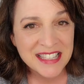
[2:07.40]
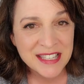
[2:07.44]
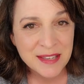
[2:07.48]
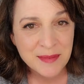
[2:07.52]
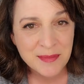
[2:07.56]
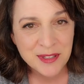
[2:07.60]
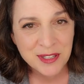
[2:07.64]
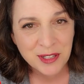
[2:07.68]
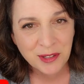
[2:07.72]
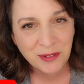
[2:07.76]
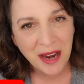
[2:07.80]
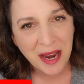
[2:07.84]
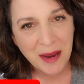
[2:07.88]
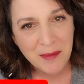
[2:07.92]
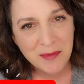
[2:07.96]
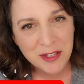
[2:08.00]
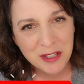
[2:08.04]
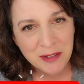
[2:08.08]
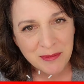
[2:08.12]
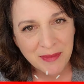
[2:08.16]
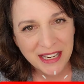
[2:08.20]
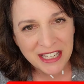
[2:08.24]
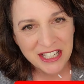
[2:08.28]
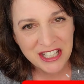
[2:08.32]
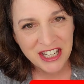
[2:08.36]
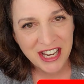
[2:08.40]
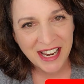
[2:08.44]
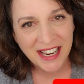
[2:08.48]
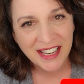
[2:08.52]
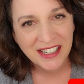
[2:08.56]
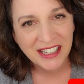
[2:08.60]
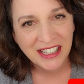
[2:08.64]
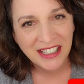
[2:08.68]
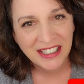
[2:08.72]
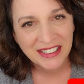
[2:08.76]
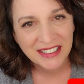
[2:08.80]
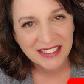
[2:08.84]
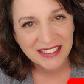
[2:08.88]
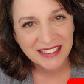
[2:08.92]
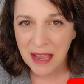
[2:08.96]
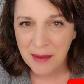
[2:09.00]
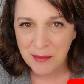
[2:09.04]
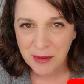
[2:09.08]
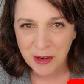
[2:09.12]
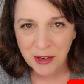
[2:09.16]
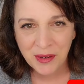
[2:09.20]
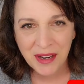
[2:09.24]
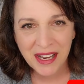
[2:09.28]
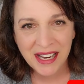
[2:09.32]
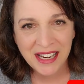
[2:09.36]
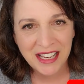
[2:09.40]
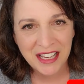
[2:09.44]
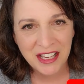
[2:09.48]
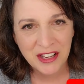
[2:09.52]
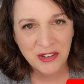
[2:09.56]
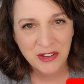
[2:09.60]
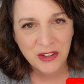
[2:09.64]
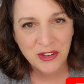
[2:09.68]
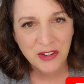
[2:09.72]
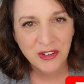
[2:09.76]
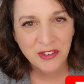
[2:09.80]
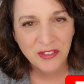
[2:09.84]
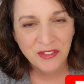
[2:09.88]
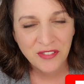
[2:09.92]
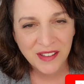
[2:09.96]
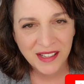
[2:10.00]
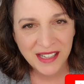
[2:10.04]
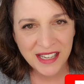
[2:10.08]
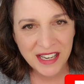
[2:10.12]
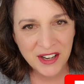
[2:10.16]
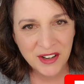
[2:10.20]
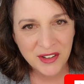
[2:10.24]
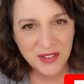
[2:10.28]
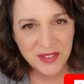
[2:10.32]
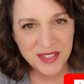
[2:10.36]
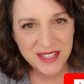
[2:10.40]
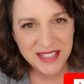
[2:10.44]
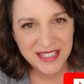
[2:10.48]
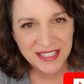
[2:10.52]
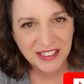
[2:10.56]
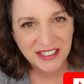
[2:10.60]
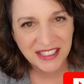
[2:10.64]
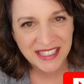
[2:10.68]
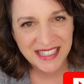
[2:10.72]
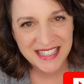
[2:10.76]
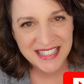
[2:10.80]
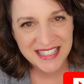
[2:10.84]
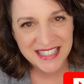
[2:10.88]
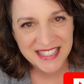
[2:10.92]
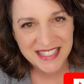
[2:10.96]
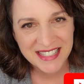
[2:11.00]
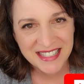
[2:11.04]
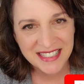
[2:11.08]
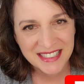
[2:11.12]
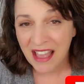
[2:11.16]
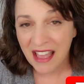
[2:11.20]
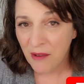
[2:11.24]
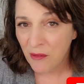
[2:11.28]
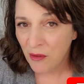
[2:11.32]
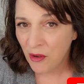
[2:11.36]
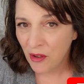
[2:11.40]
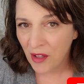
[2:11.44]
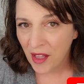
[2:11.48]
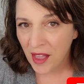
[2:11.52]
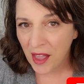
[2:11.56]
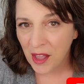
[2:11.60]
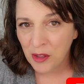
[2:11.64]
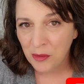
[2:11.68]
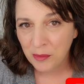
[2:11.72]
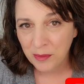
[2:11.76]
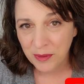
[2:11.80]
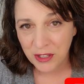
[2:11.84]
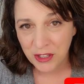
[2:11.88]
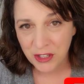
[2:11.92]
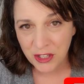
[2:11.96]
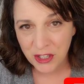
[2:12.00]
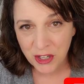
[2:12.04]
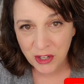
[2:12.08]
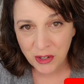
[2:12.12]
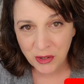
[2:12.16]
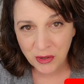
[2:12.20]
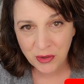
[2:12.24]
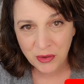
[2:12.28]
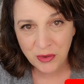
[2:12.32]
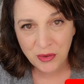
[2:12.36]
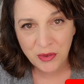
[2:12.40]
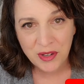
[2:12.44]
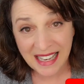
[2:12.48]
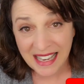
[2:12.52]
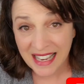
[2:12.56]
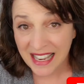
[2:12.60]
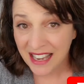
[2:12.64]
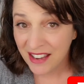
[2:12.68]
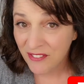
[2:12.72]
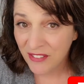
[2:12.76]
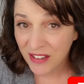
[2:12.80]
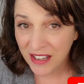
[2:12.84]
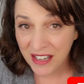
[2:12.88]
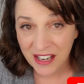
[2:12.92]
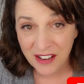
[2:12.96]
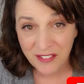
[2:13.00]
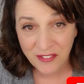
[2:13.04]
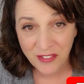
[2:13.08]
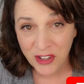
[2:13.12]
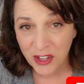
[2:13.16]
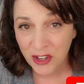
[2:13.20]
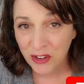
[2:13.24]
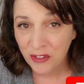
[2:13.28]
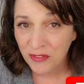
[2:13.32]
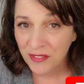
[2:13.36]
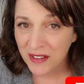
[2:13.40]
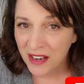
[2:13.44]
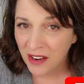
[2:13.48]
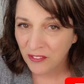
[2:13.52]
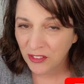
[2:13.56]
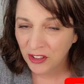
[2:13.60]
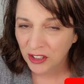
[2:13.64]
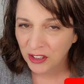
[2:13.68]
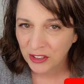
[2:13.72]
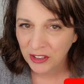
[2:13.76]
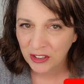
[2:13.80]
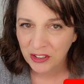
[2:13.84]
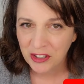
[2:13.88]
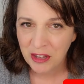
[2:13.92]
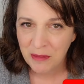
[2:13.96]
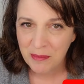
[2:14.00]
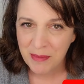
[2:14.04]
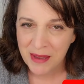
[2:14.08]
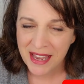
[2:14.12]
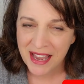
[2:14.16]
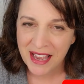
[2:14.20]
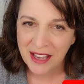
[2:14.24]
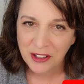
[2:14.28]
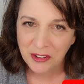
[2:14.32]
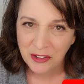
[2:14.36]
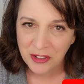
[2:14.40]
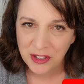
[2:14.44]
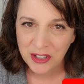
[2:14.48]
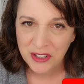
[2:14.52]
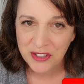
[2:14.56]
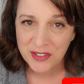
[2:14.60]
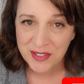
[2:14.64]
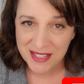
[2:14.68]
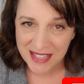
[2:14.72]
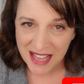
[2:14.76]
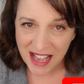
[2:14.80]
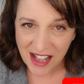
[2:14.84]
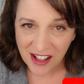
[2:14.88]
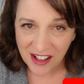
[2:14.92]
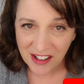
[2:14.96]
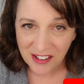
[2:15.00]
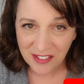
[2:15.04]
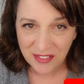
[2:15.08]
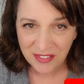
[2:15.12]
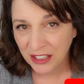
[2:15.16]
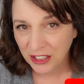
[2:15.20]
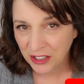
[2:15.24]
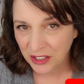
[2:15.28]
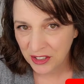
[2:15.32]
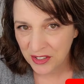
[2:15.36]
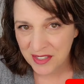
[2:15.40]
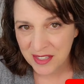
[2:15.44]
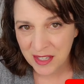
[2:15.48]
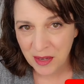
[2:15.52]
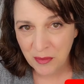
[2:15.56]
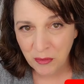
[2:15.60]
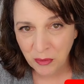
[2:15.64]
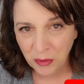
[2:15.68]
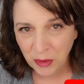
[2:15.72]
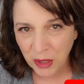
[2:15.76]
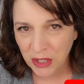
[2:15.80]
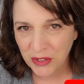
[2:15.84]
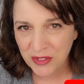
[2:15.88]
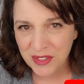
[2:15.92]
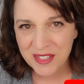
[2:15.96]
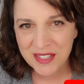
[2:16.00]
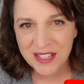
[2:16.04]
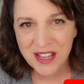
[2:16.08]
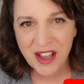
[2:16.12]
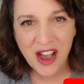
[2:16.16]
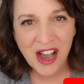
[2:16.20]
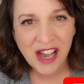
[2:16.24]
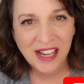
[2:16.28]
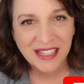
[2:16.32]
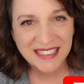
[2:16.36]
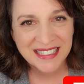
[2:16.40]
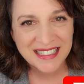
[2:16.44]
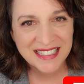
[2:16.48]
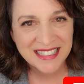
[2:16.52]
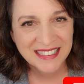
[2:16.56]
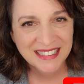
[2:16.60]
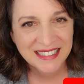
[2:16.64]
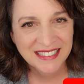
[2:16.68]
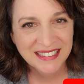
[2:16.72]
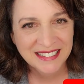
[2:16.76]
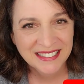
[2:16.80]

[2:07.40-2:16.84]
subscribe to my channel. I'm creating a new video series that will help you, even if you've never learned the piano yourself, learn some rote songs,